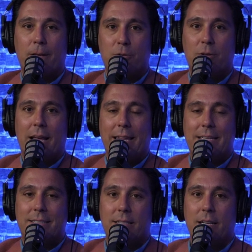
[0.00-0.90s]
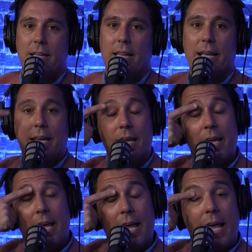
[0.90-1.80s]
So let, us let, like,
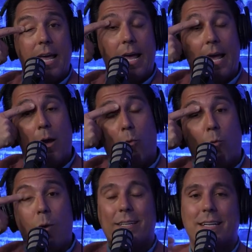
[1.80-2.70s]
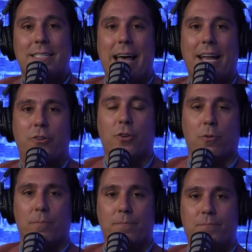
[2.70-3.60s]
what does that
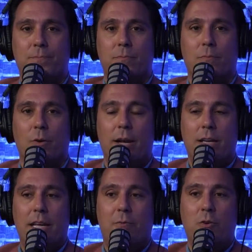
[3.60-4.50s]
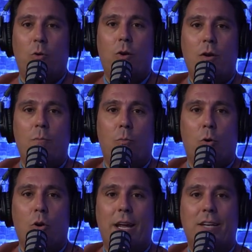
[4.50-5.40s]
do? Right? If your
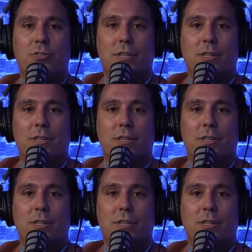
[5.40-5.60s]
mortgage